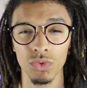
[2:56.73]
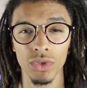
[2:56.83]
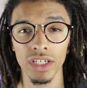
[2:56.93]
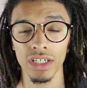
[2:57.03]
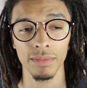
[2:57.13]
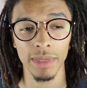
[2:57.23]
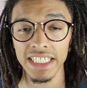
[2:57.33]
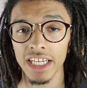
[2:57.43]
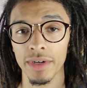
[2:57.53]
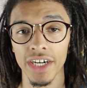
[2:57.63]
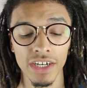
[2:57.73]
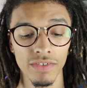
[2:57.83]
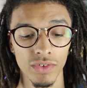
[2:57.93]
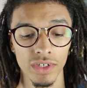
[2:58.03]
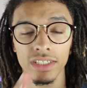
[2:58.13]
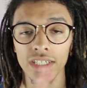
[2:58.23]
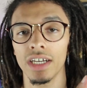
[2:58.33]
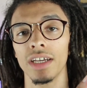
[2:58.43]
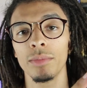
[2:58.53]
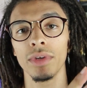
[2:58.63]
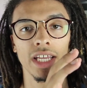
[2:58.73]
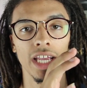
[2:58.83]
wanted to maintain my hair for a time,